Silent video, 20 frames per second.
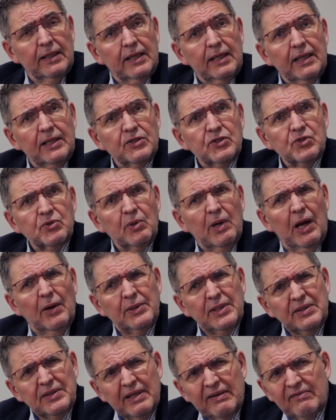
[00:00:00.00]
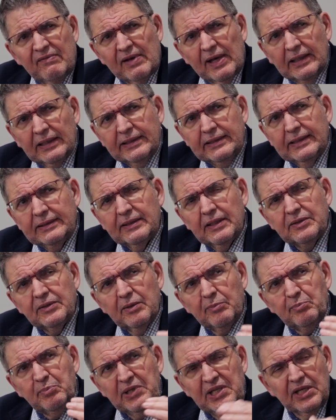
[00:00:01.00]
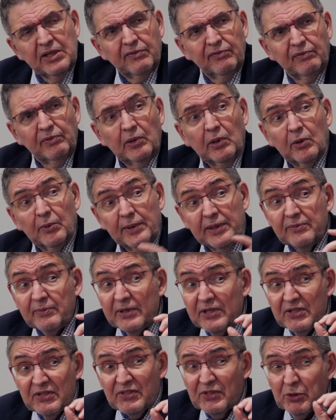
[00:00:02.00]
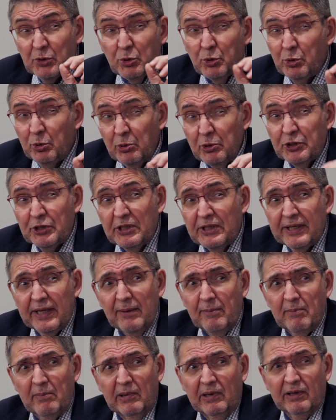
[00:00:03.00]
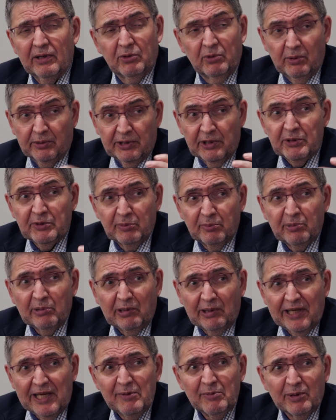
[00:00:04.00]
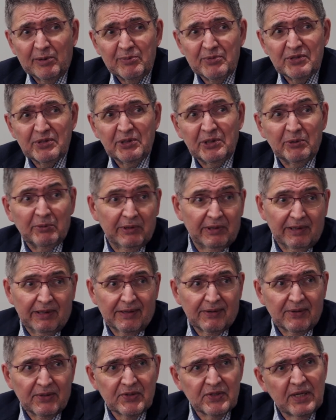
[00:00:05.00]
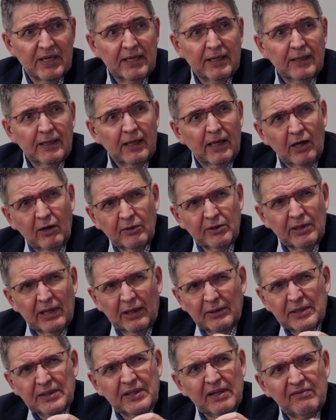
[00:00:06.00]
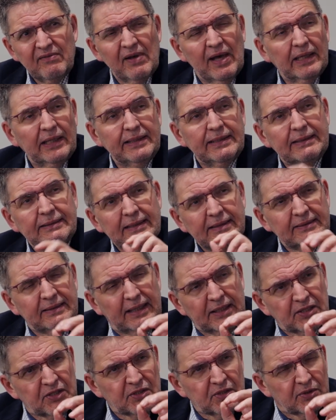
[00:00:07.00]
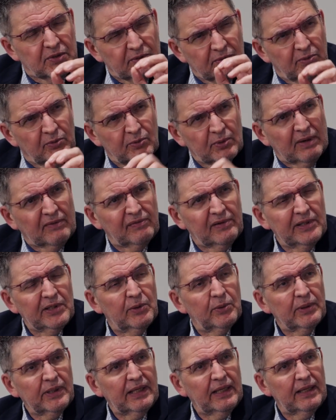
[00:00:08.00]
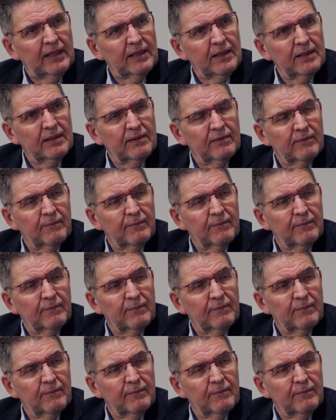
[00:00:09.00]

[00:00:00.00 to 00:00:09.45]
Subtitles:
And so how did they validate that the peak flow rate, which is a crucial number according to Paul Abrams, and others, how did they validate that that's roughly okay?